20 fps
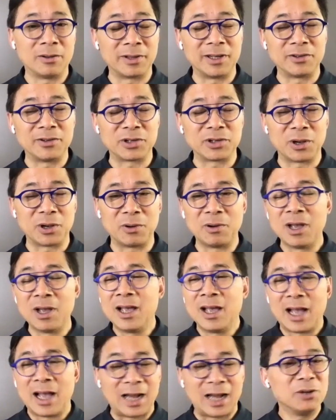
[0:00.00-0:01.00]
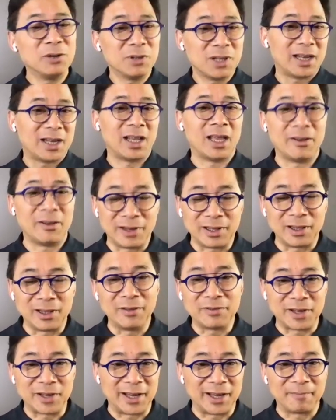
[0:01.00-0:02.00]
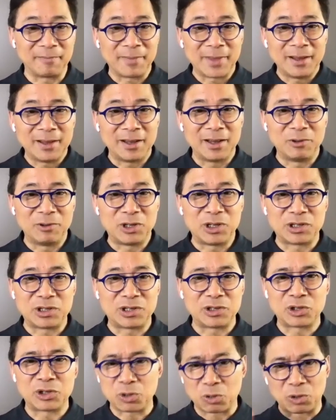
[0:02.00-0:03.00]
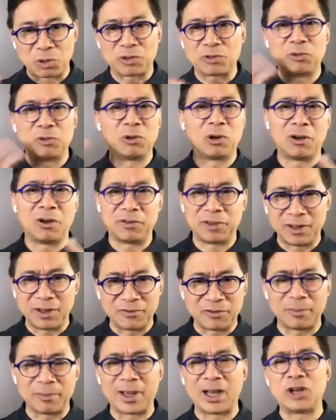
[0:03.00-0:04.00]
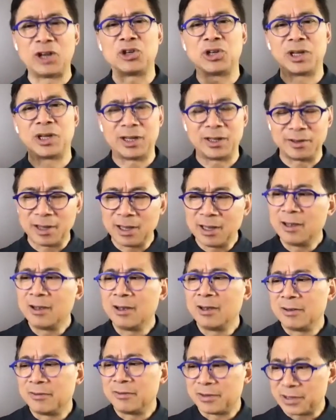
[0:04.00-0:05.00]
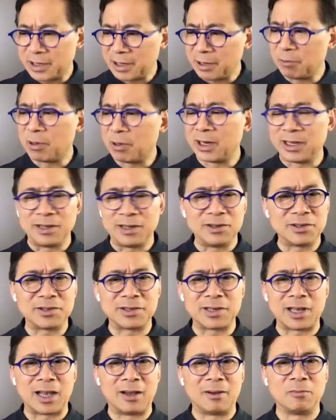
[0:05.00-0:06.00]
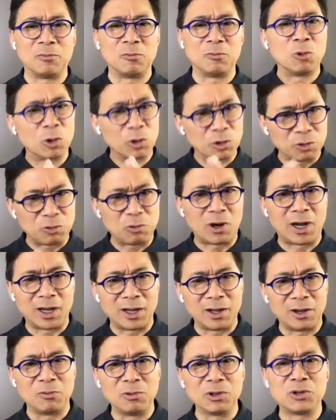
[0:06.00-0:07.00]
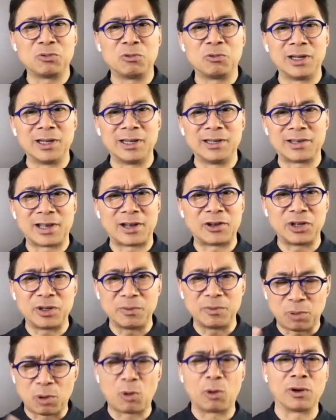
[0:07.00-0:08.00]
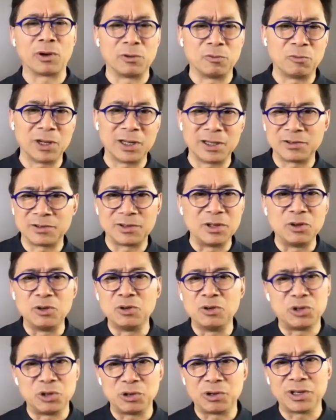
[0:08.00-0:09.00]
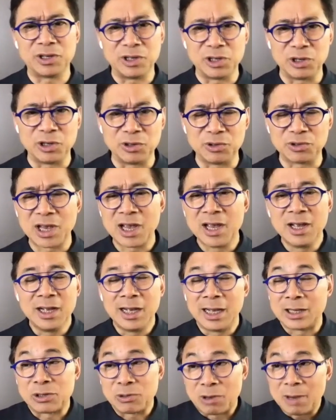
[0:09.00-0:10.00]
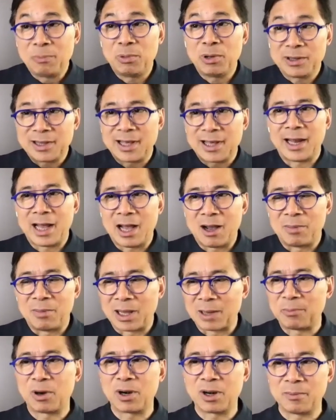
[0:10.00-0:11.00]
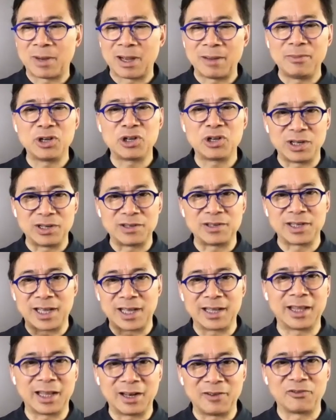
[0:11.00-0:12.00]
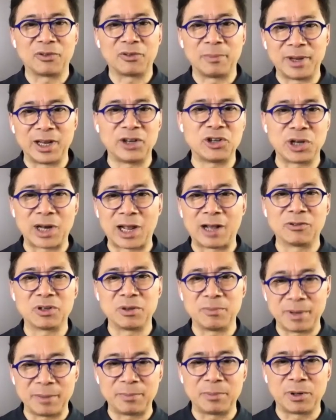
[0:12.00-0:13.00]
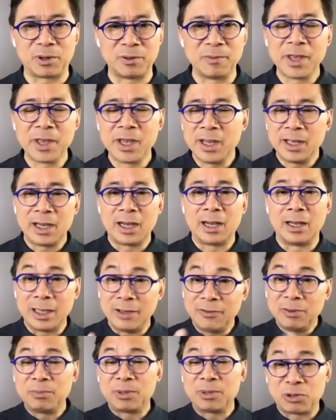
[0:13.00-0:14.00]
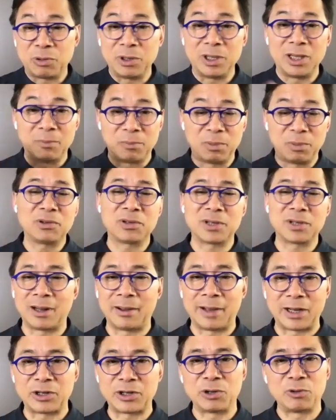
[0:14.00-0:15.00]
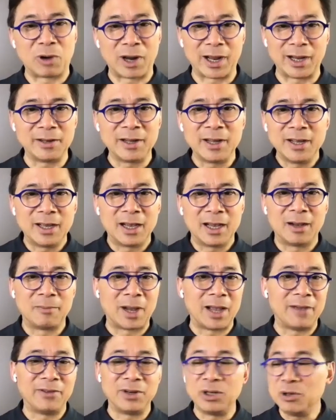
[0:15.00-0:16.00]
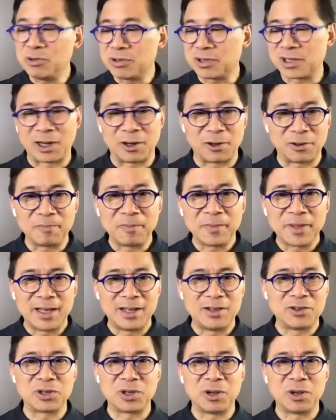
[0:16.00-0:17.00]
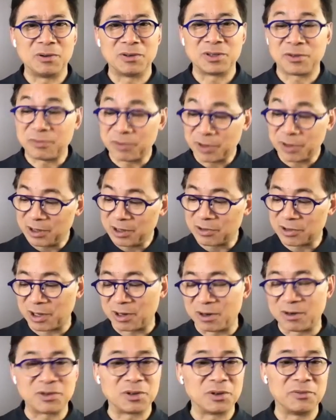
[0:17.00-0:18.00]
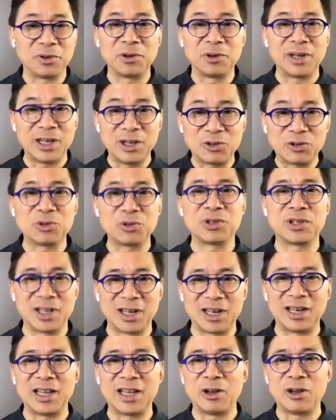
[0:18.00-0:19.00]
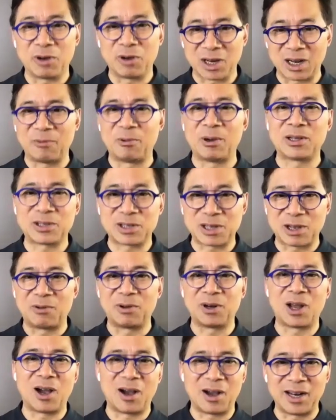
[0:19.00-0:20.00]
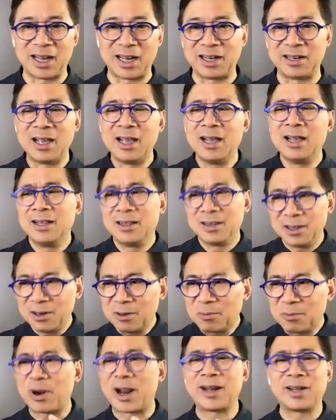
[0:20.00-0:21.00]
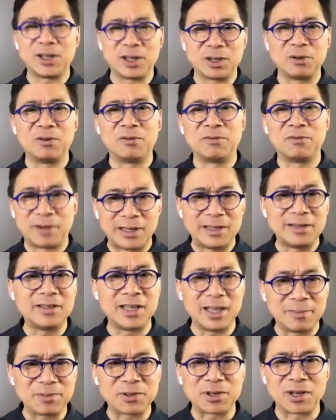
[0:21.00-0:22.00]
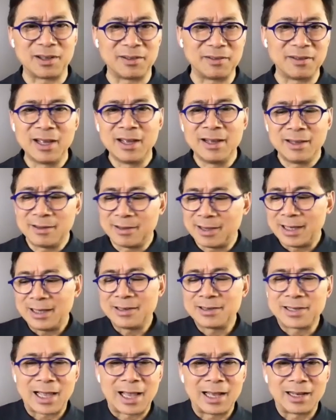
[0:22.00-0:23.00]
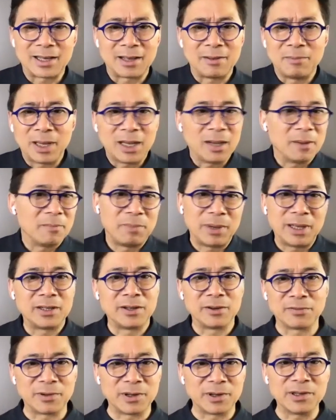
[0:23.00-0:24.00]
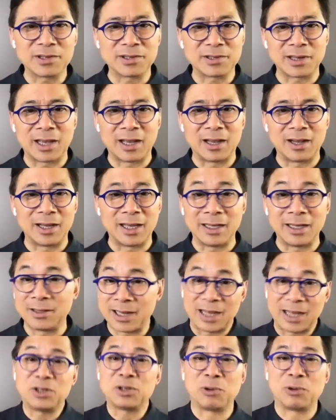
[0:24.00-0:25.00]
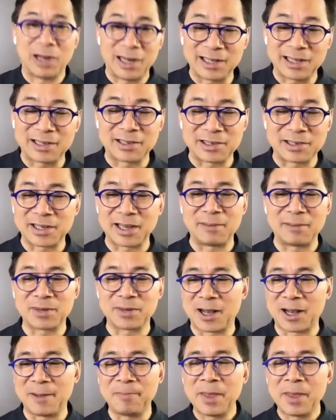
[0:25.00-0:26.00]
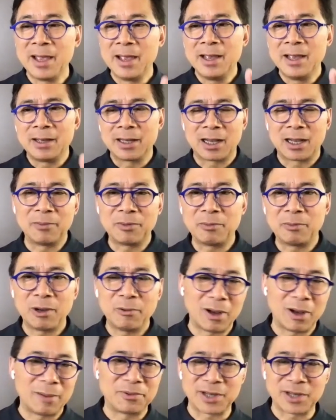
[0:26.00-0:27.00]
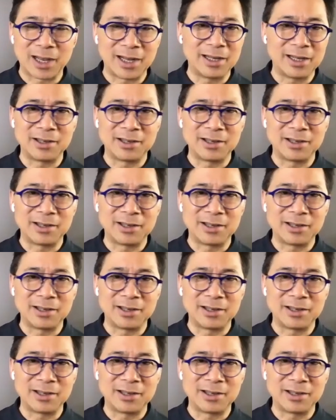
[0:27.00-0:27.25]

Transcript: And so I do a lot of heavy lifting, uh, which is to sort through all the information, see what is um, worthwhile, which one is actually important, what is news you can use. And so I put that out. Like part of my mission is to get that information out to people. Uh, even between the books that I actually write, um, I have a newsletter. And so it's a free newsletter. So if you're interested in hearing of what's going on and little practical fun tips on things that can make a big difference uh, and taste great at the same time, come to my website.